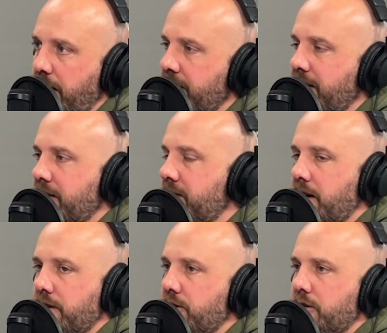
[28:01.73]
And it's
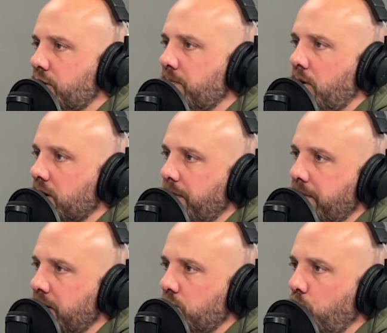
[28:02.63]
such a small
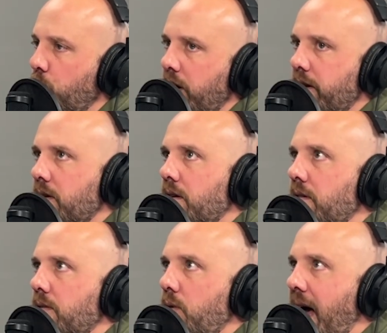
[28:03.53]
commitment. It's 1
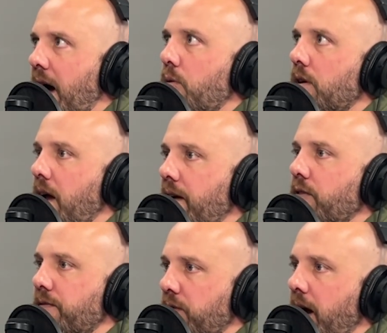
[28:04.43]
hour
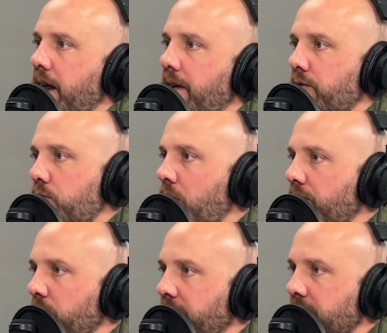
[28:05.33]
every Friday for 12
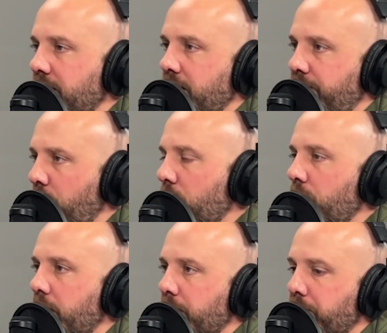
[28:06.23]
weeks, and the
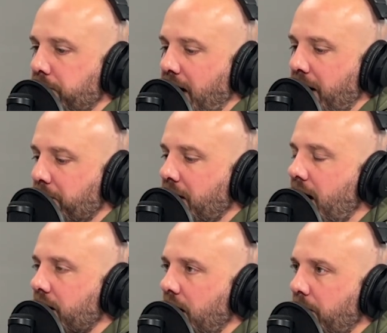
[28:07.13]
4-week time
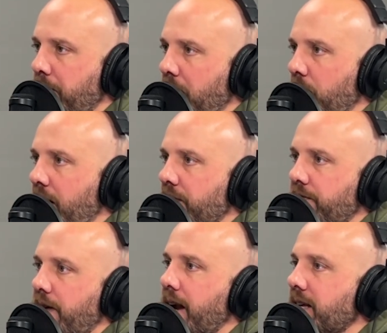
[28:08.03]
block around
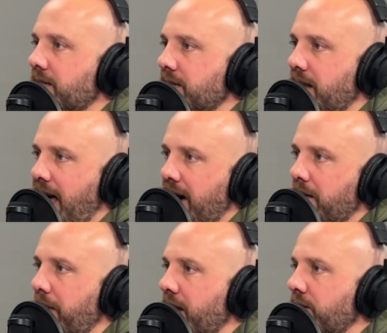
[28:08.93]
finances and how to
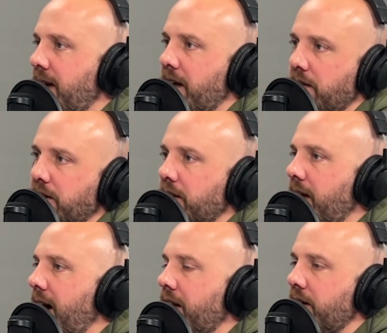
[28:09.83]
manage it, how to look at it,
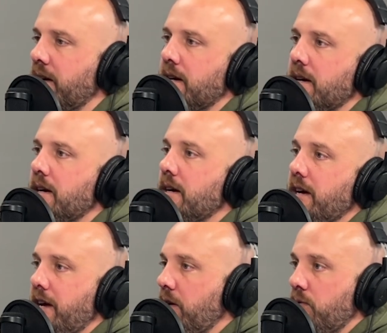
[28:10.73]
how to
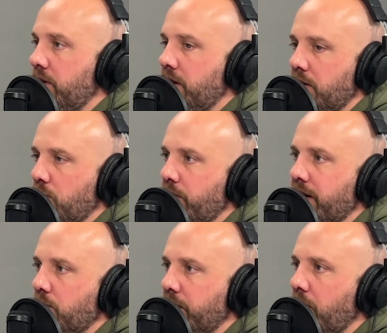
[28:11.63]

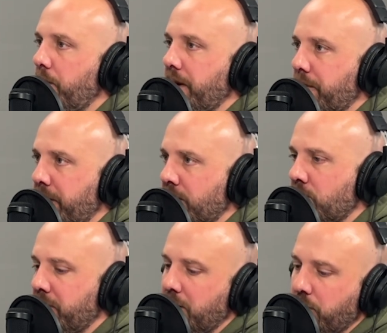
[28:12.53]
we go big picture,
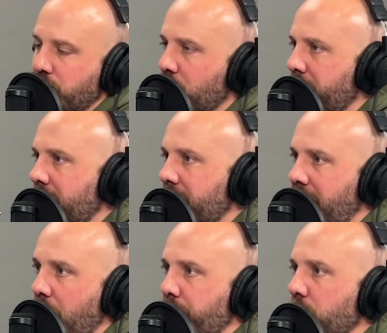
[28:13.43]
but then we zoom in and
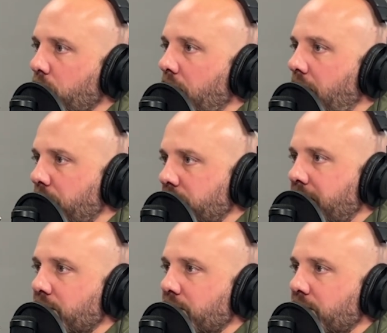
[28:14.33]
help you understand